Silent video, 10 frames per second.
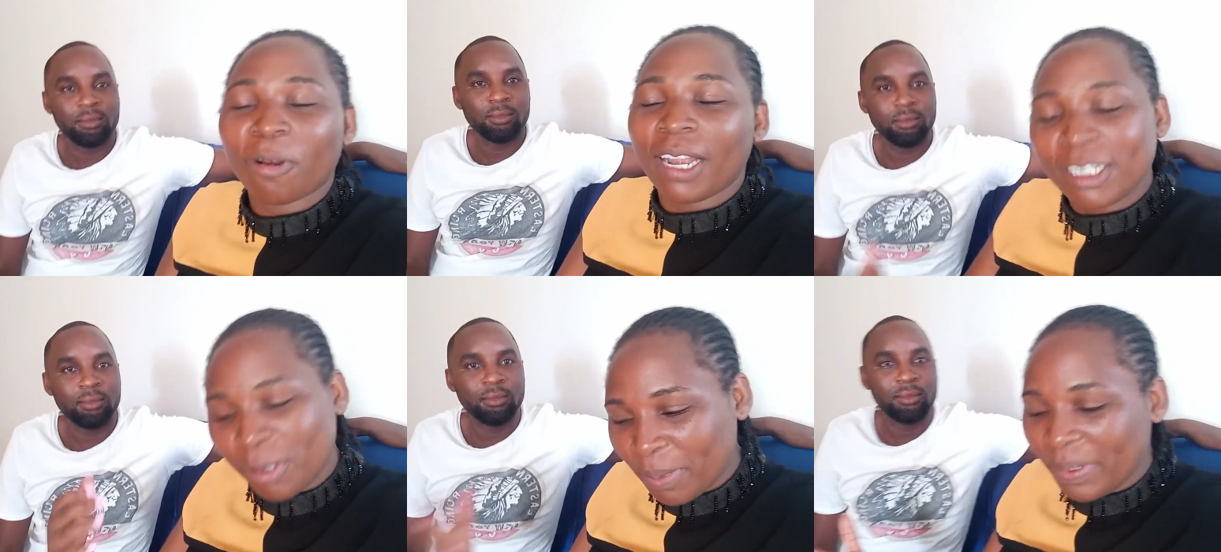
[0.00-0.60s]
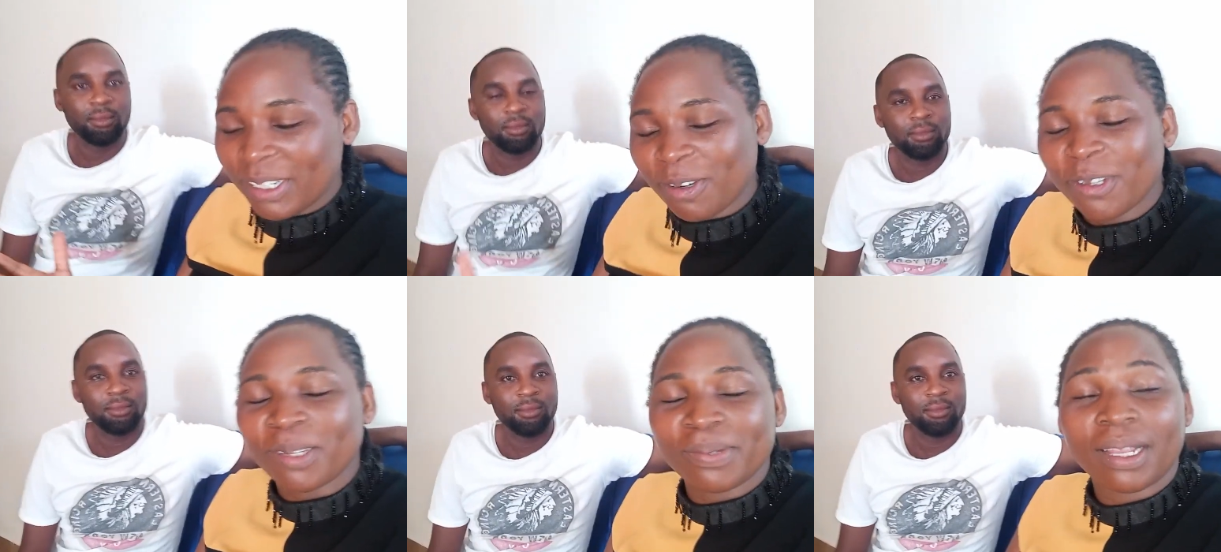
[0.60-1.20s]
Speaker 1: or let him
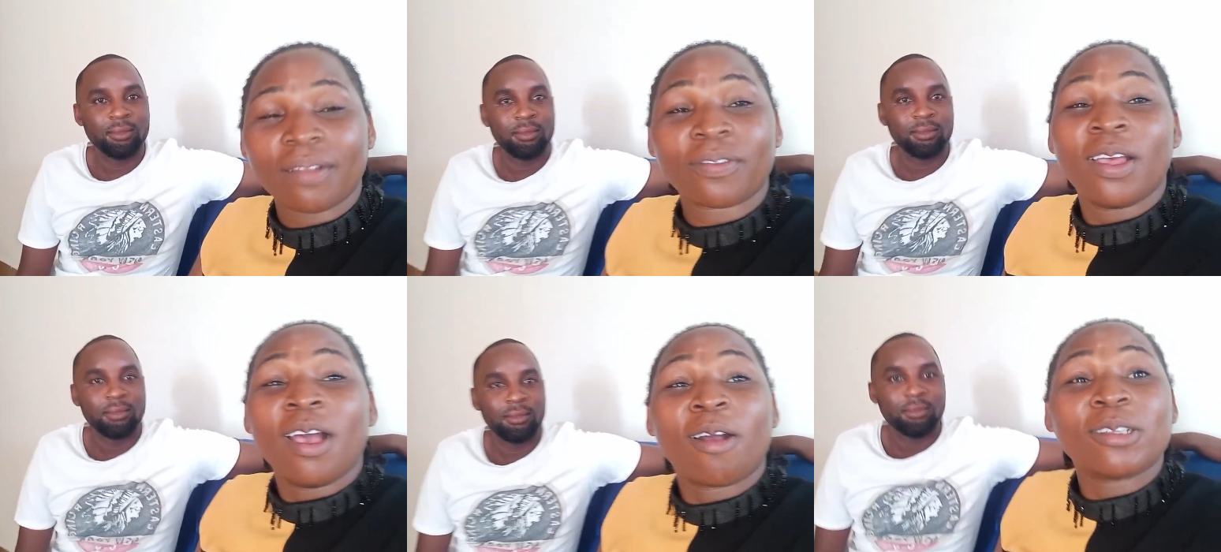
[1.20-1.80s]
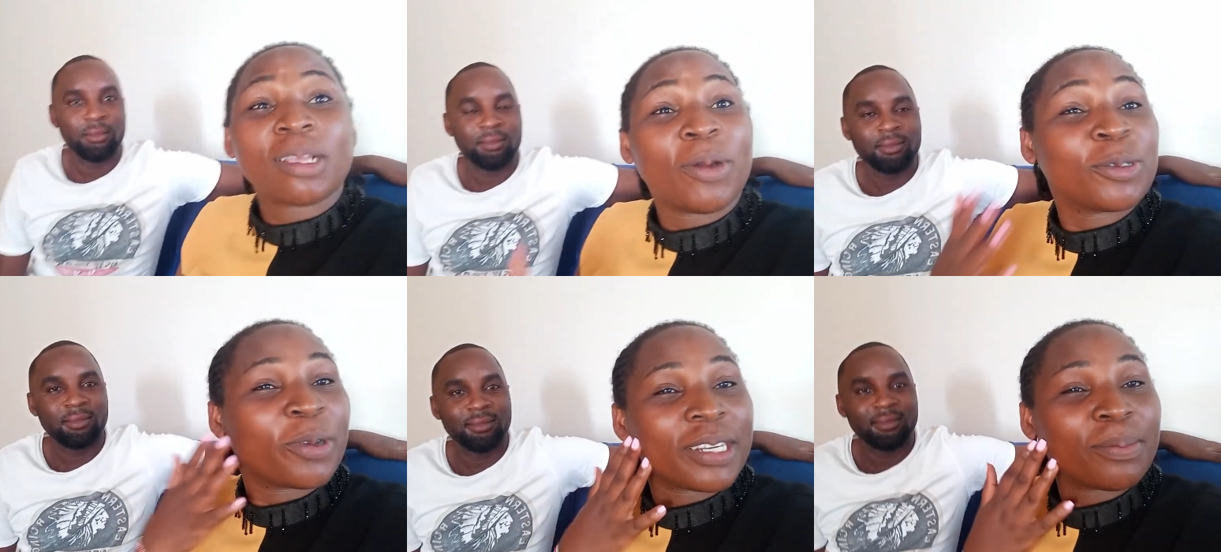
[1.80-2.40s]
introduce himself because I
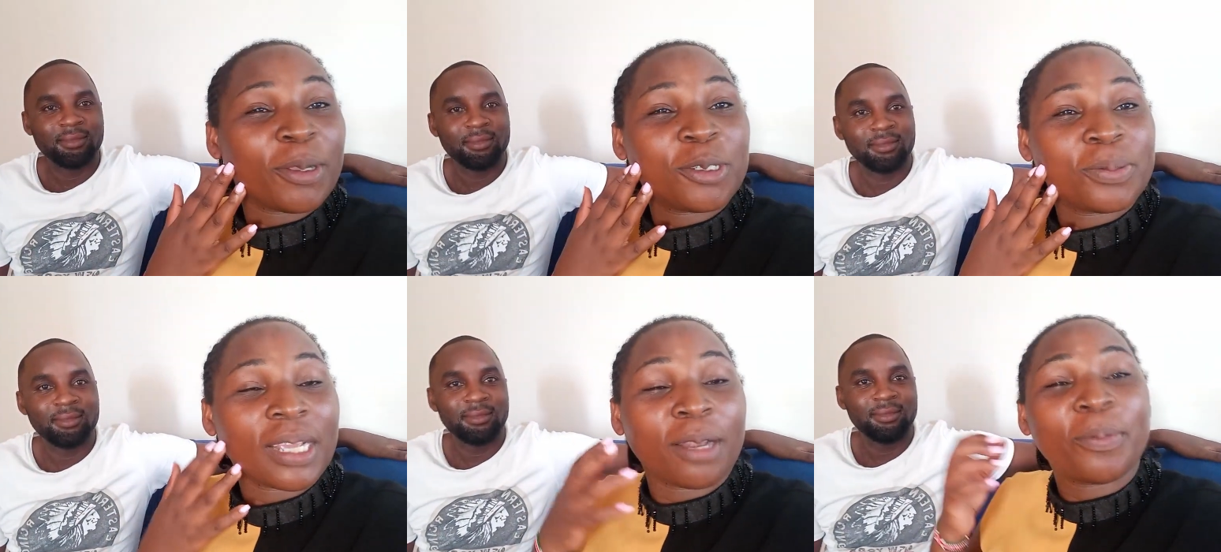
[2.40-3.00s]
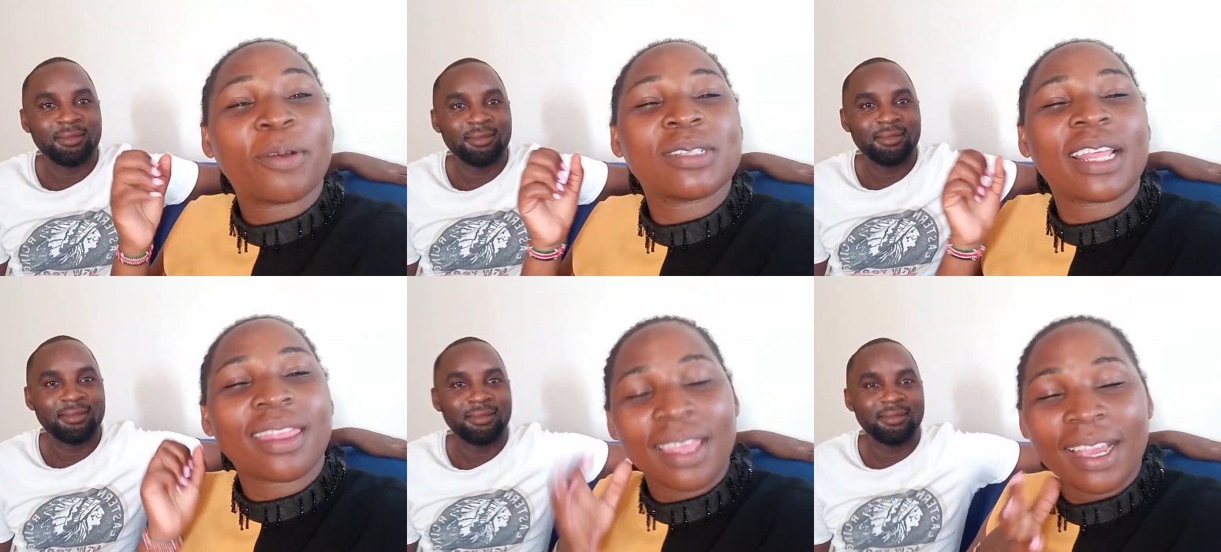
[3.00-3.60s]
want to create my YouTube channel
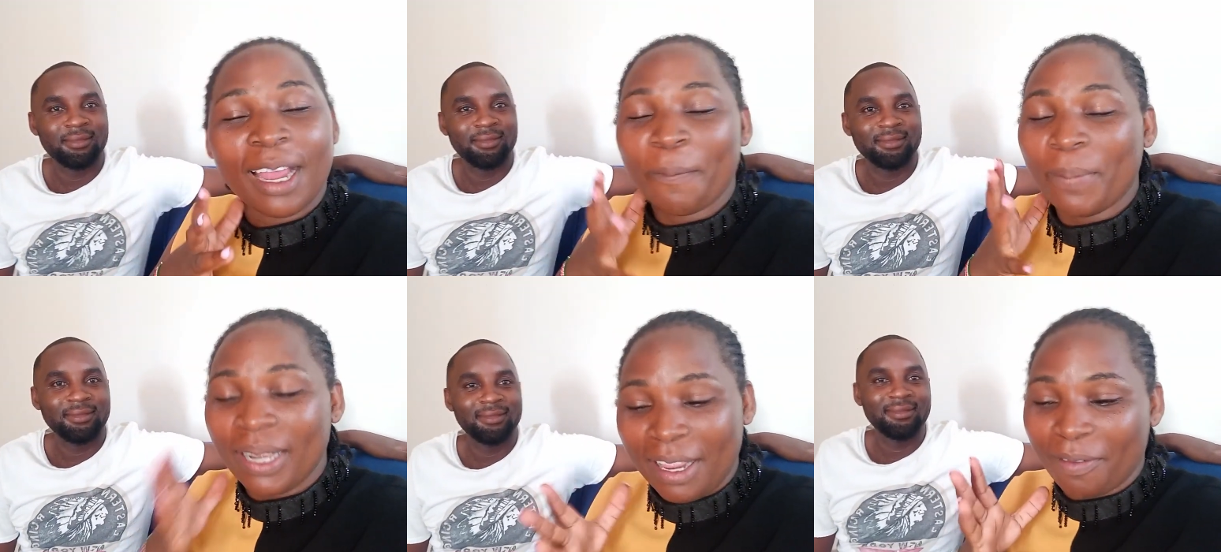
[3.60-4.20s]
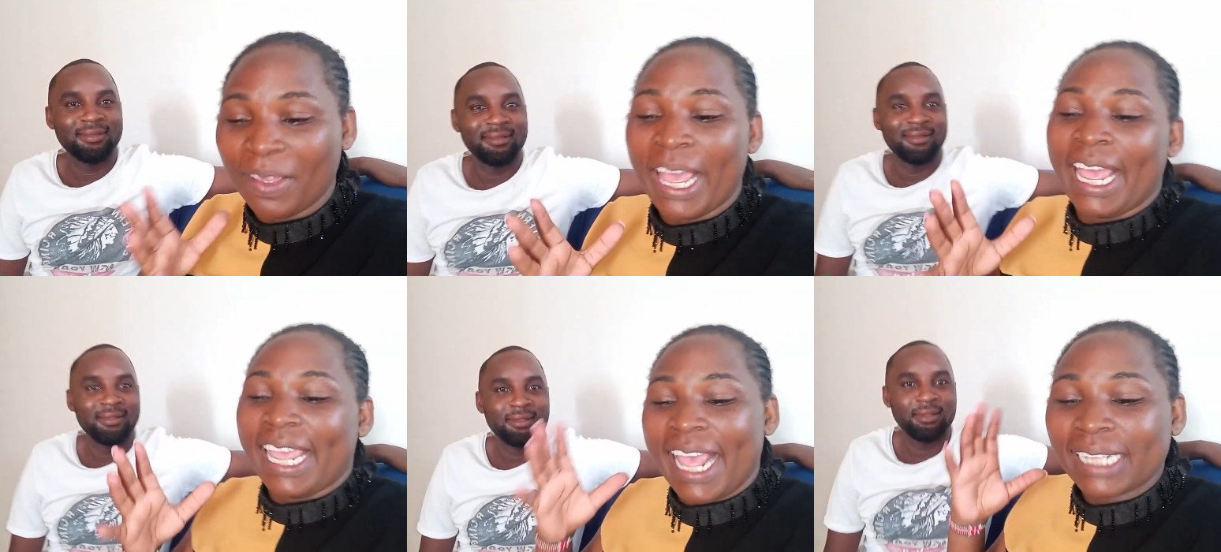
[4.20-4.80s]
because I think and believe
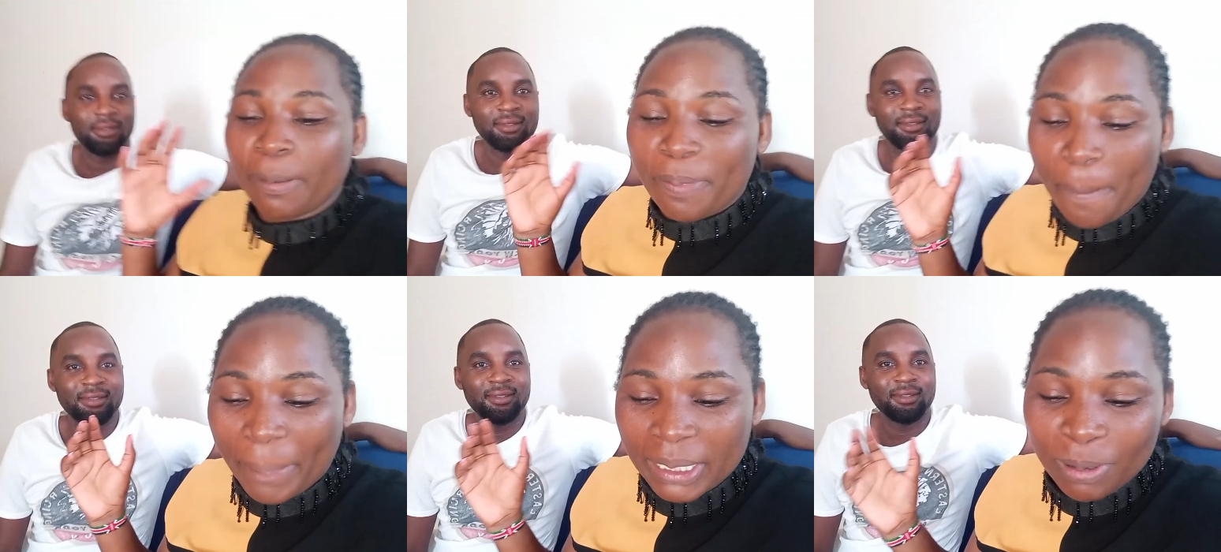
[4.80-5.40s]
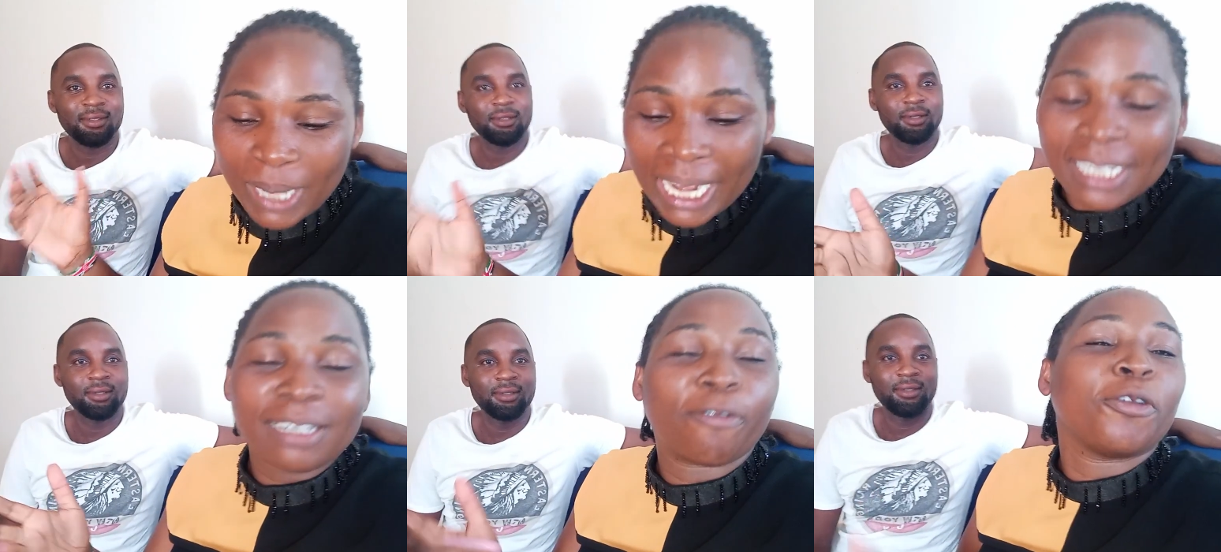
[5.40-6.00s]
he has a, the
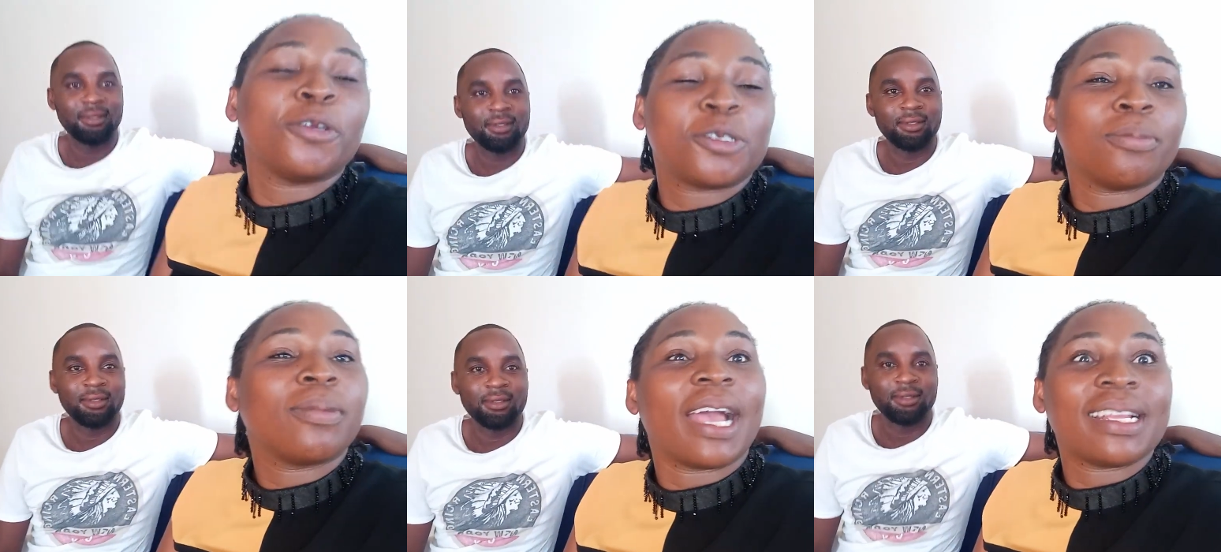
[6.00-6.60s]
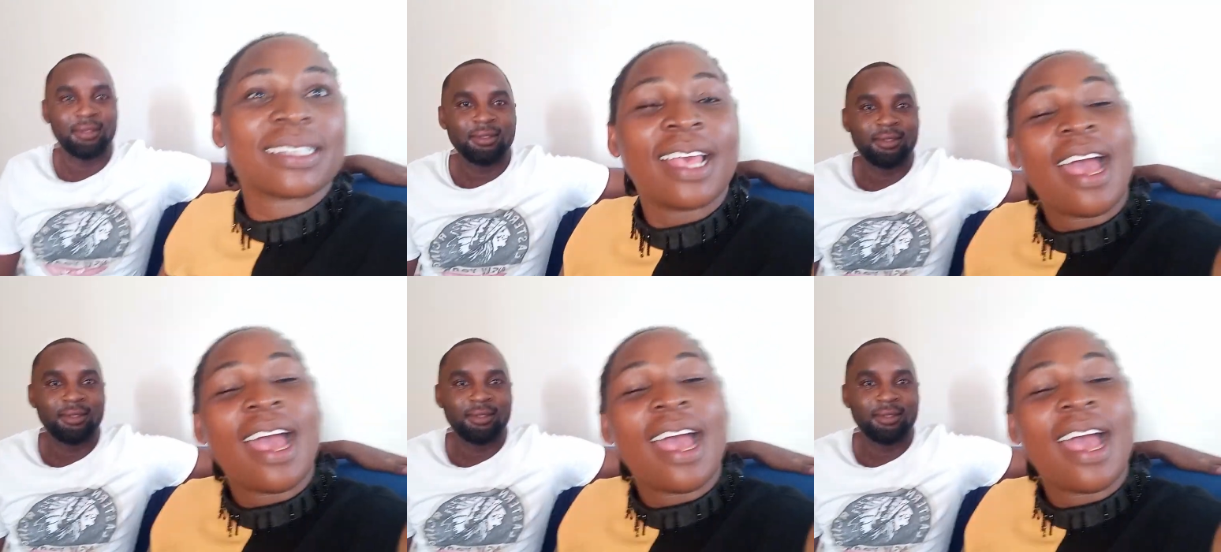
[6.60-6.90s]
personality for YouTube, guys.